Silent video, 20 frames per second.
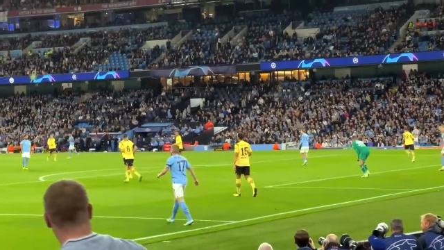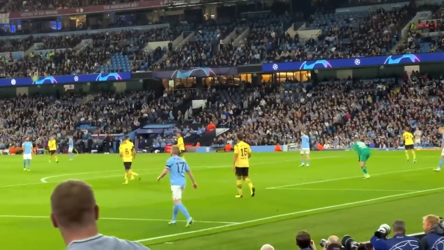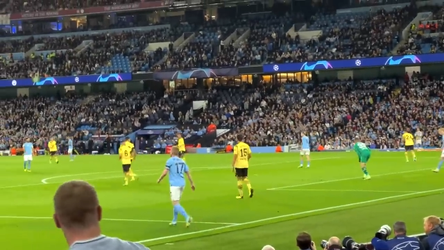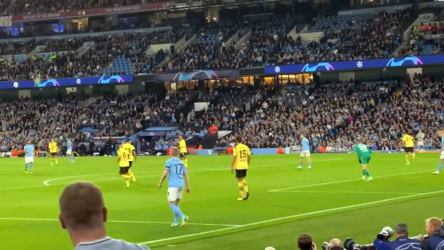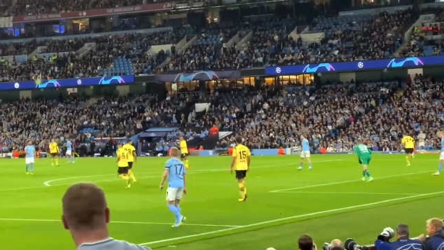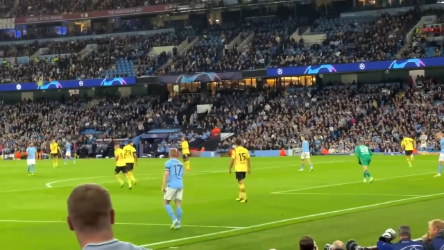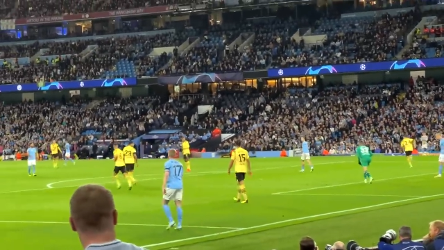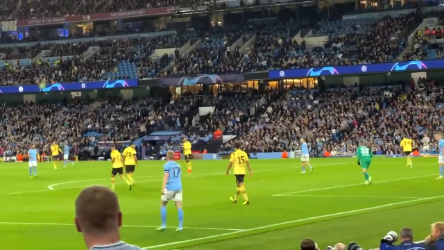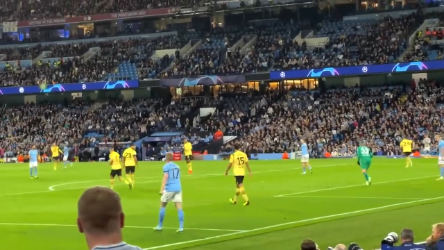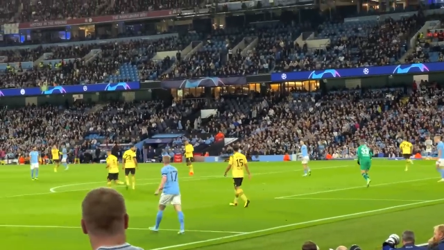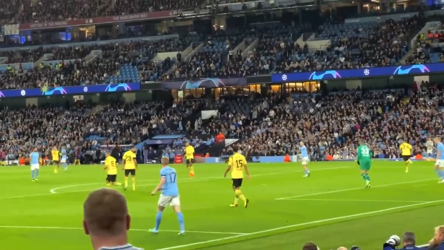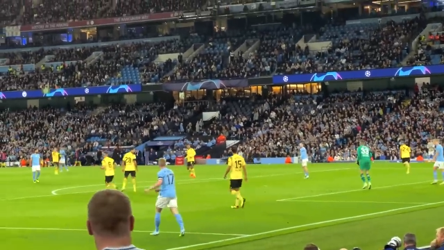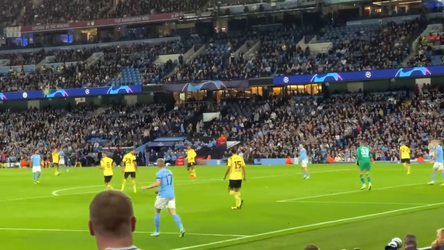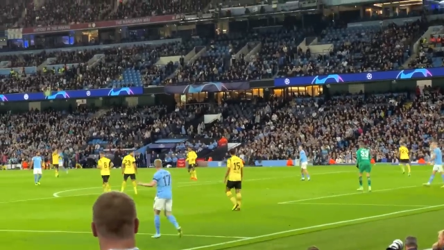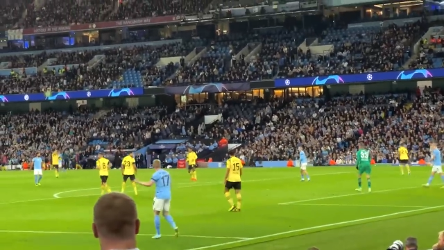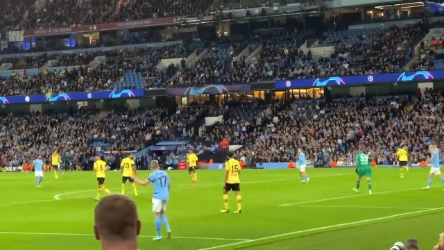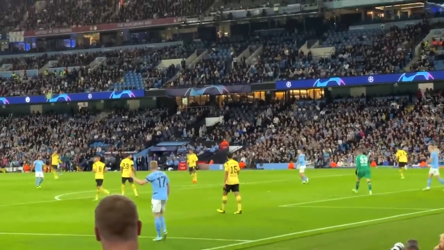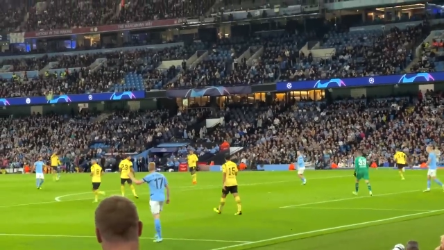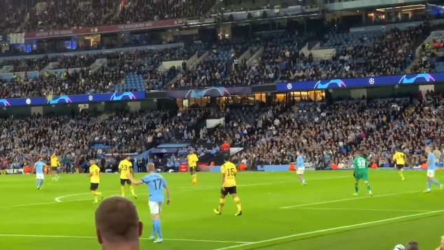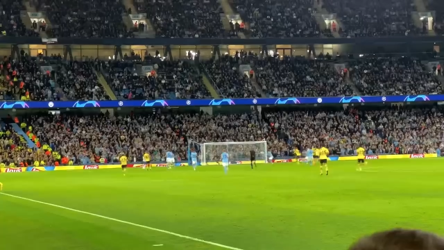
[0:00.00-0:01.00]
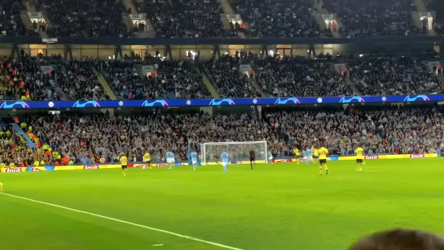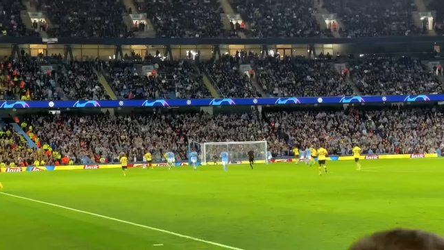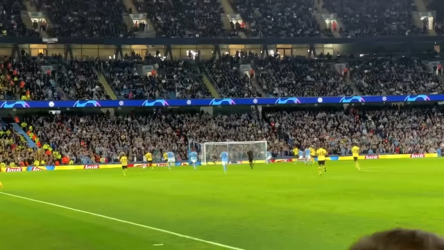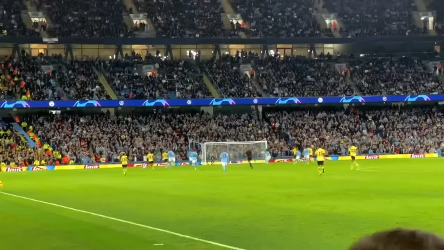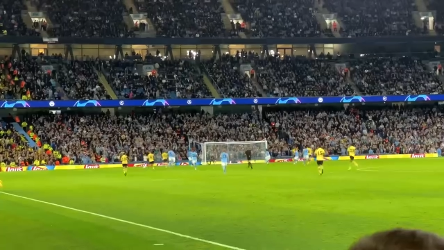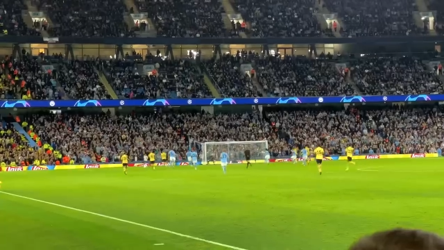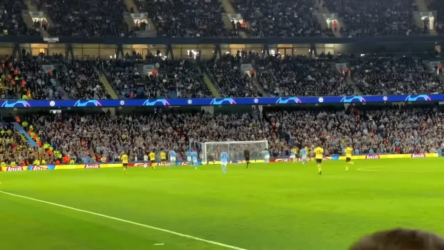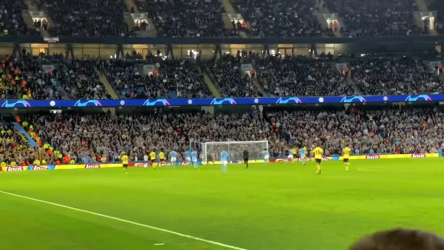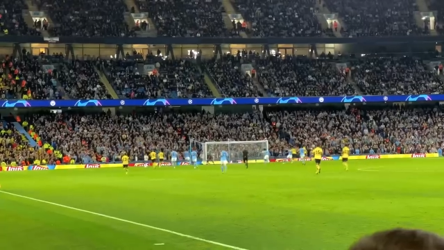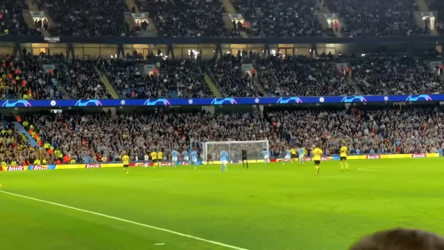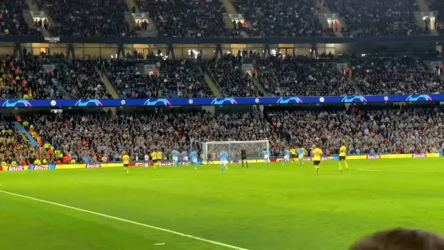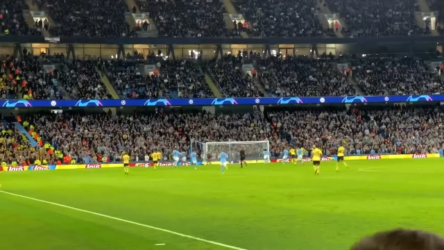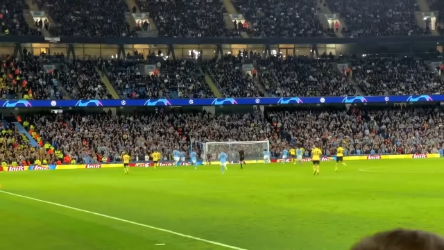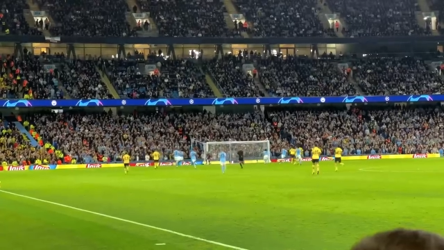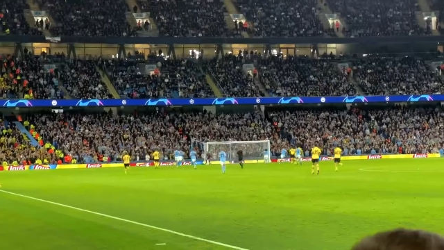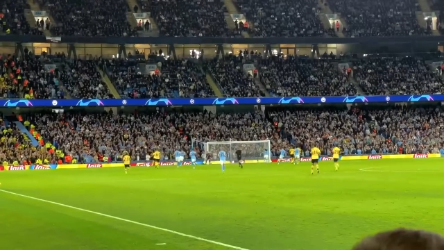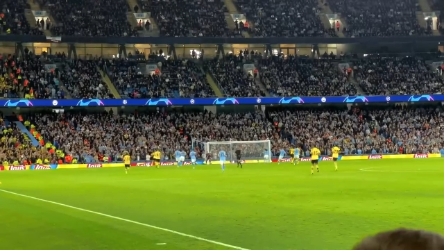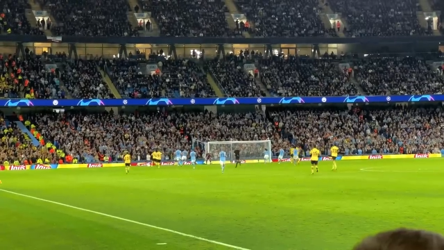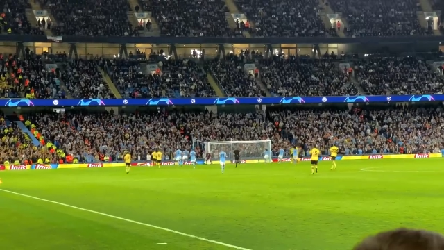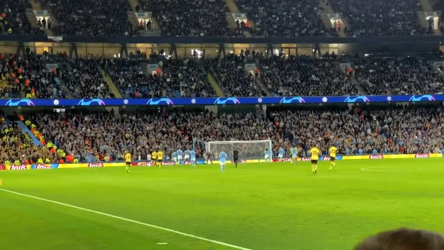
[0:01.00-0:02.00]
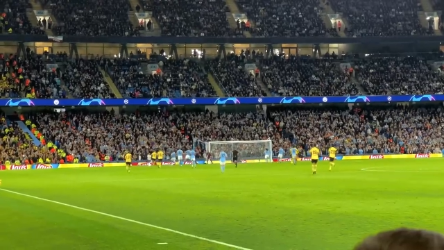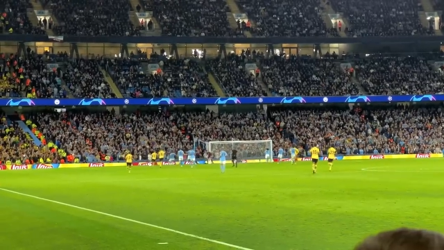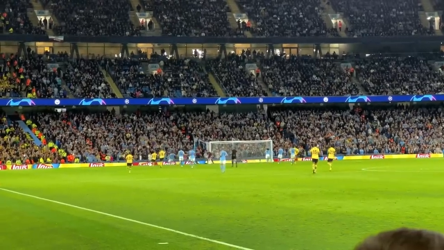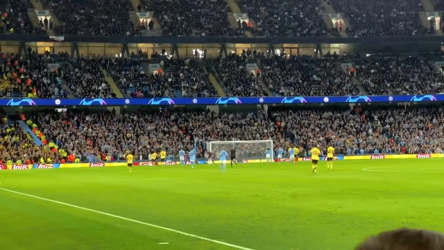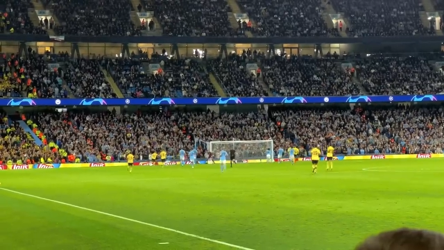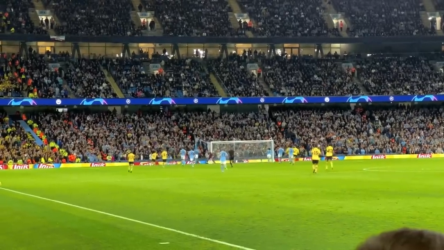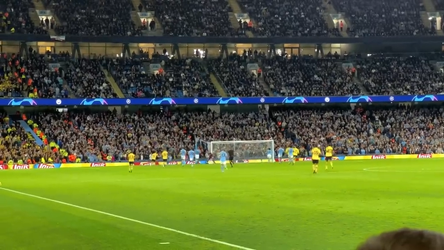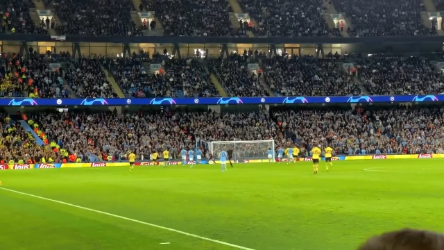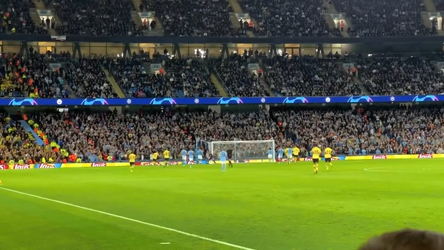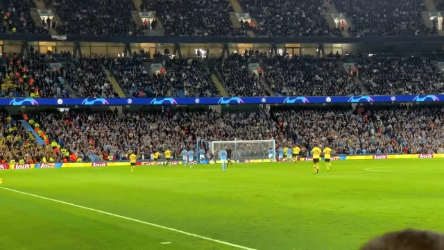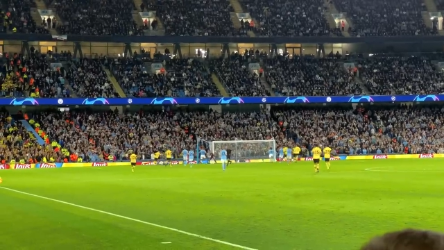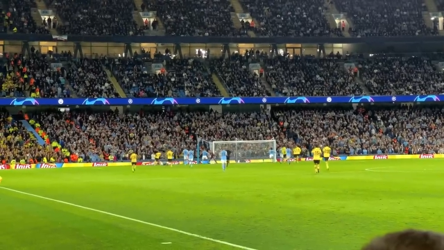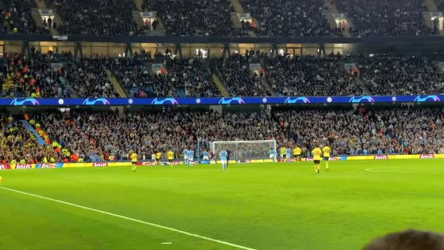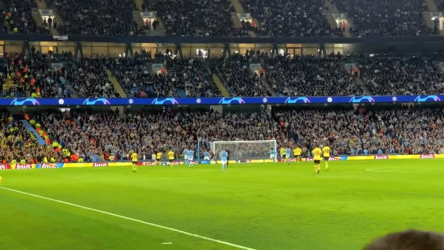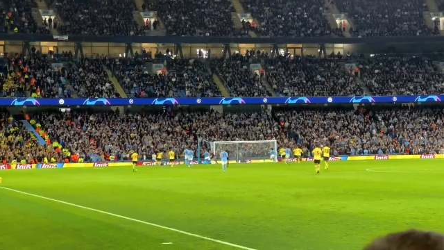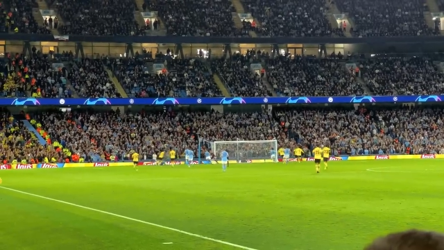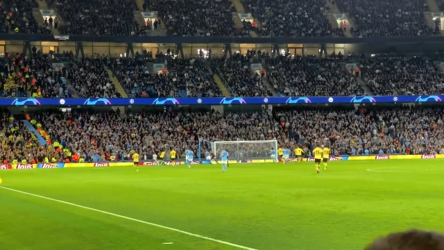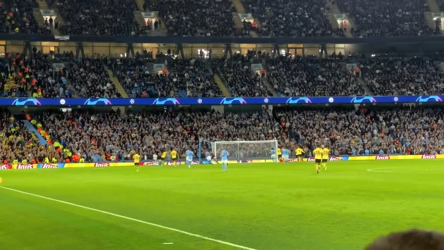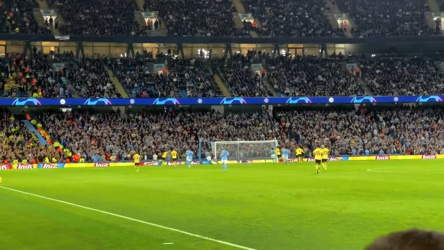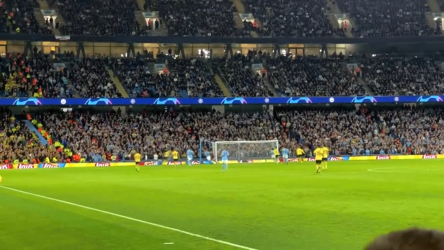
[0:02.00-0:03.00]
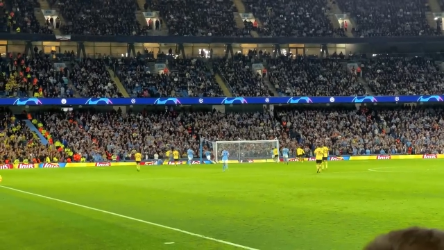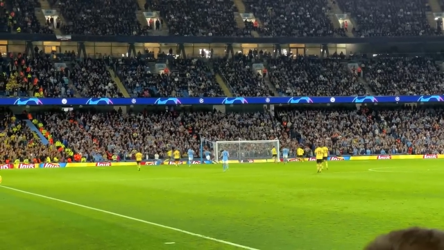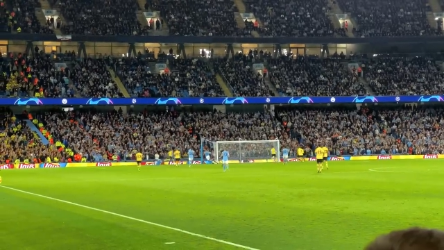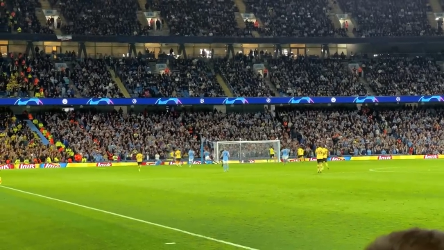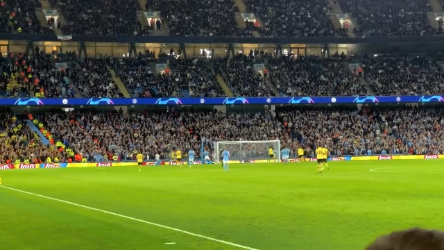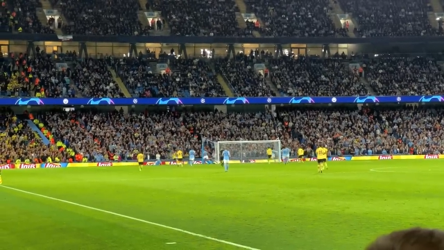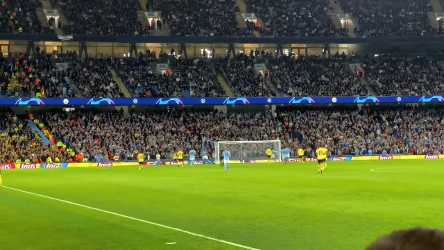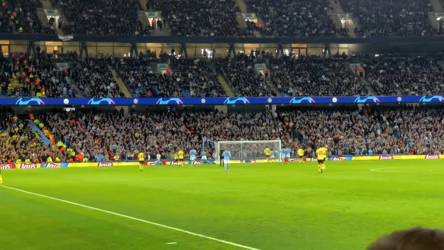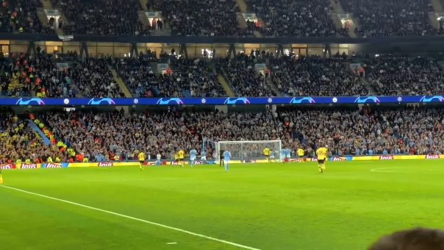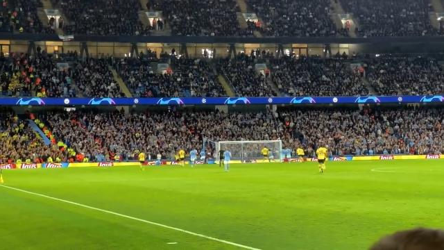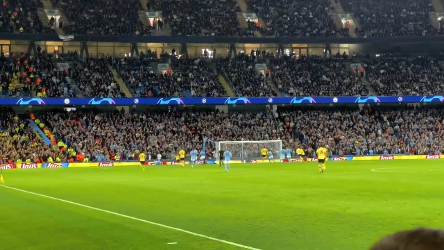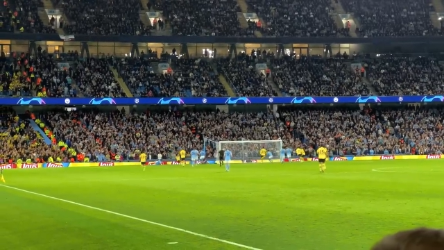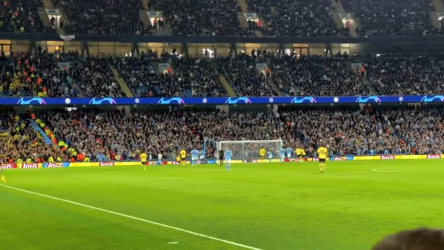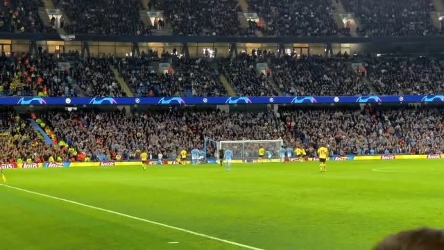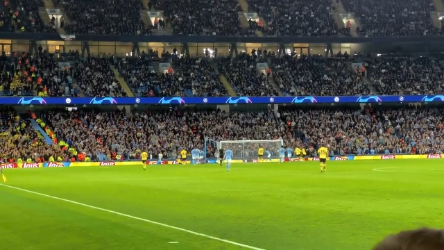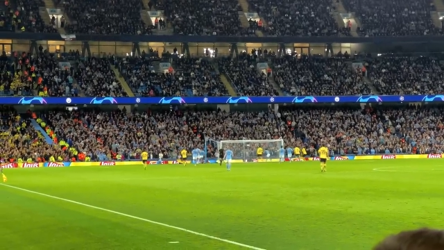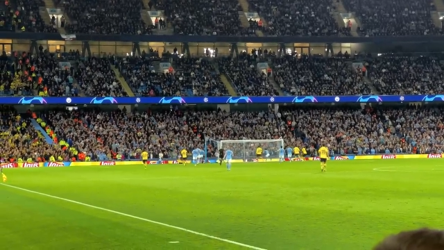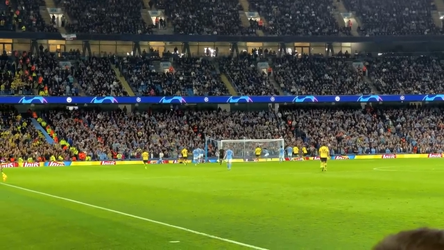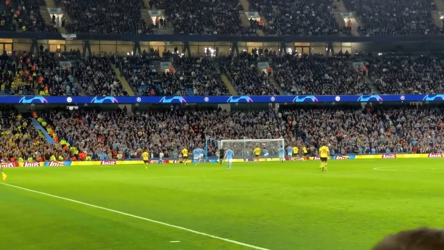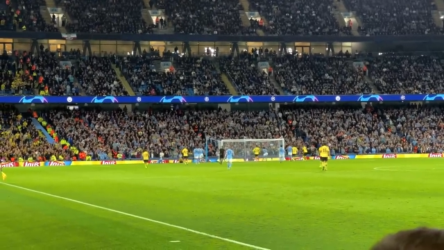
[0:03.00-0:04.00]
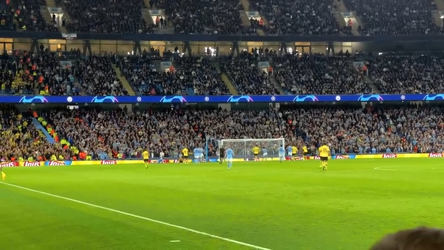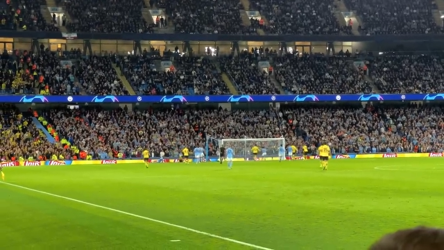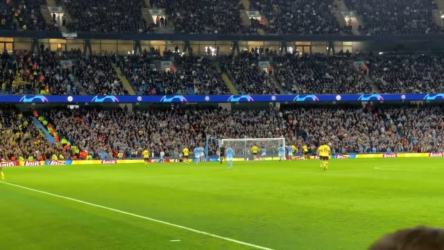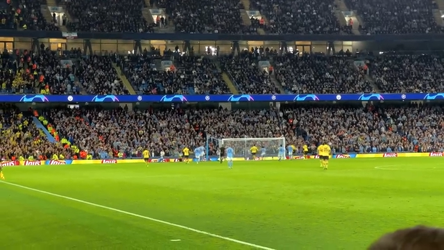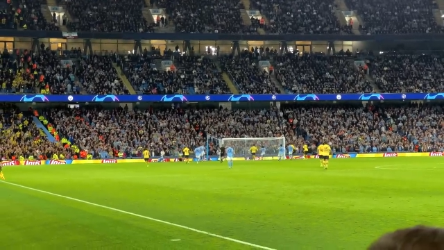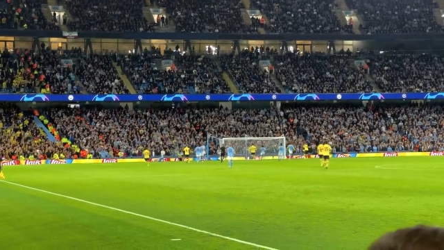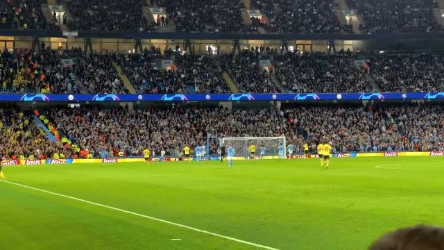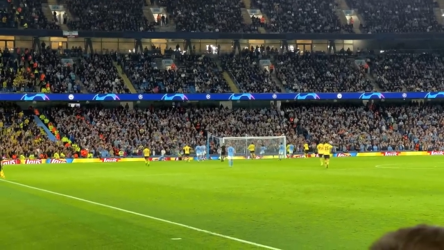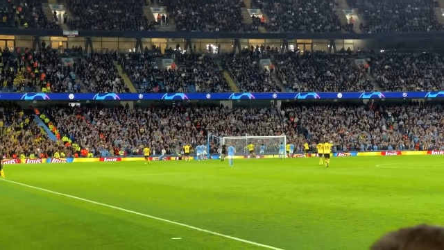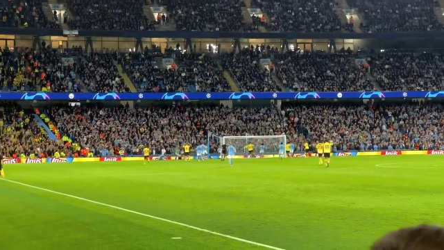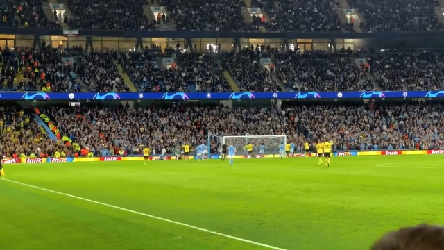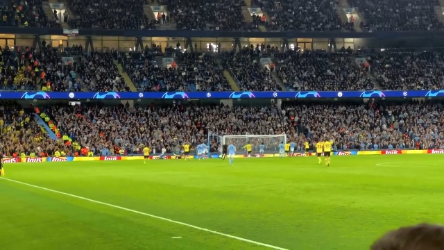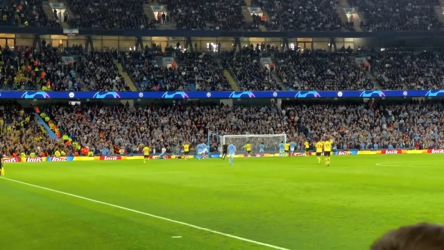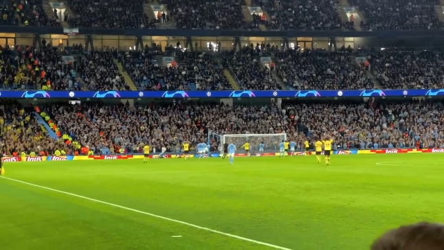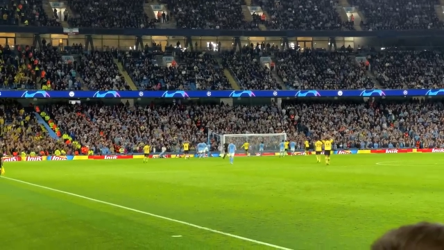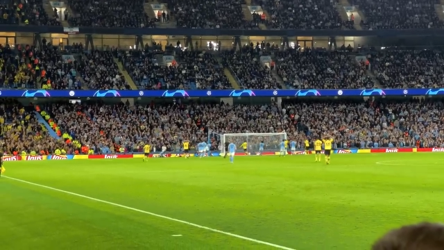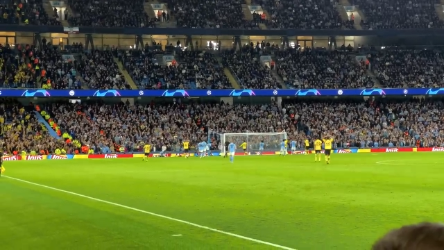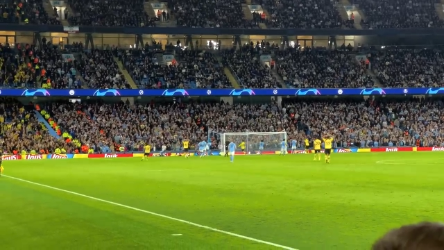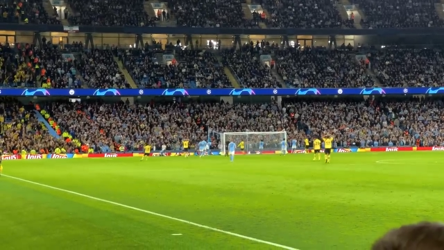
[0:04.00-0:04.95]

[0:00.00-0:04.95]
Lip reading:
[unreadable: no face in view]